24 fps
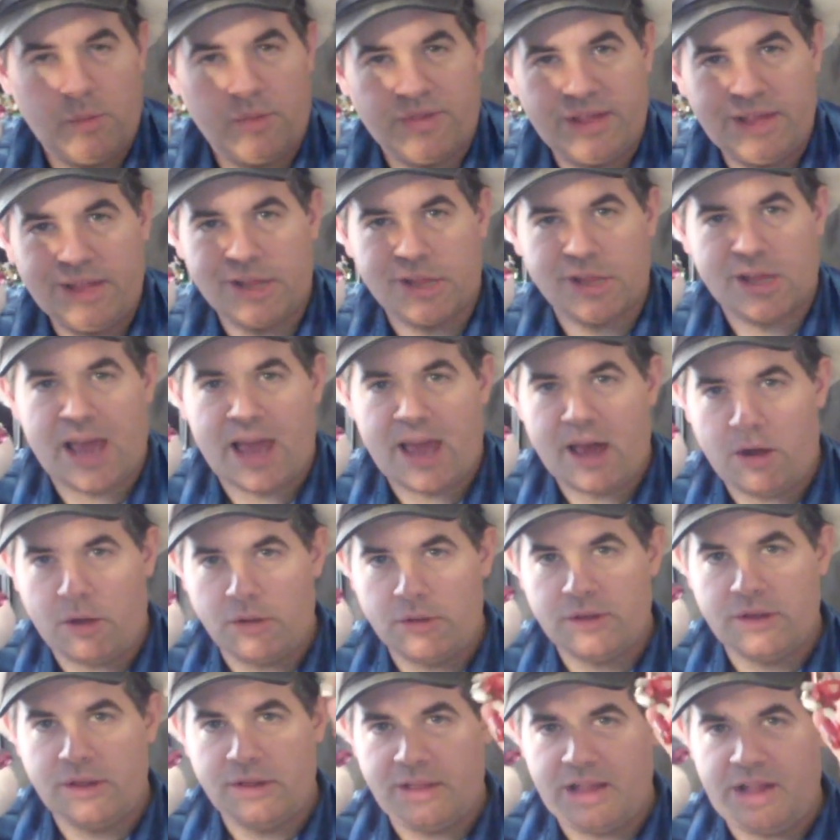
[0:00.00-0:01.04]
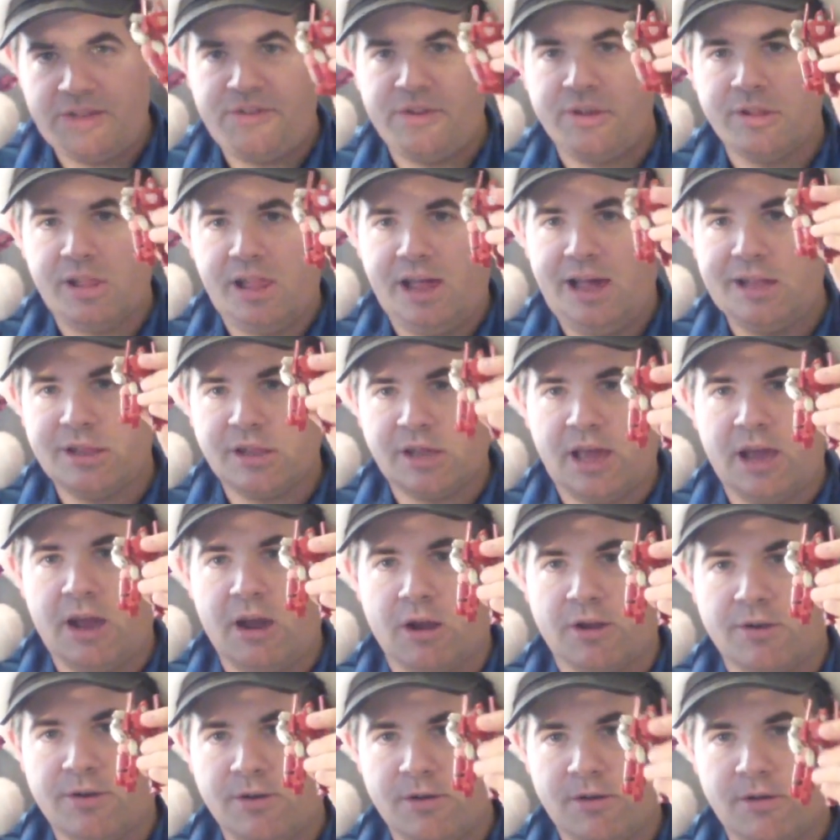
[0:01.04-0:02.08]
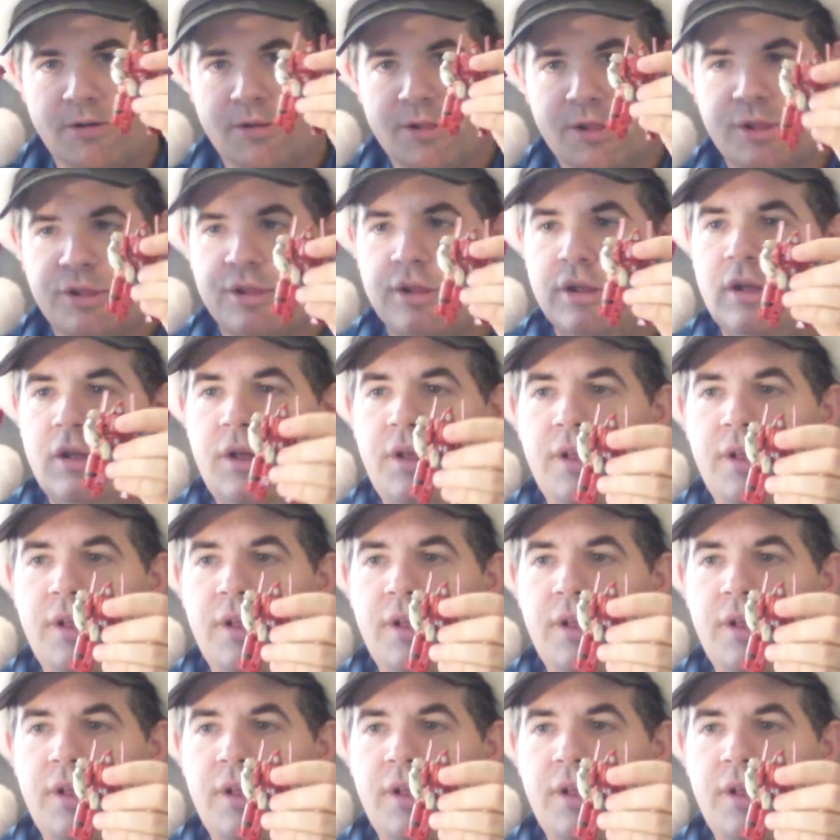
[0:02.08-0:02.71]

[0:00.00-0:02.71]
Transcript: these scaled Legends class characters.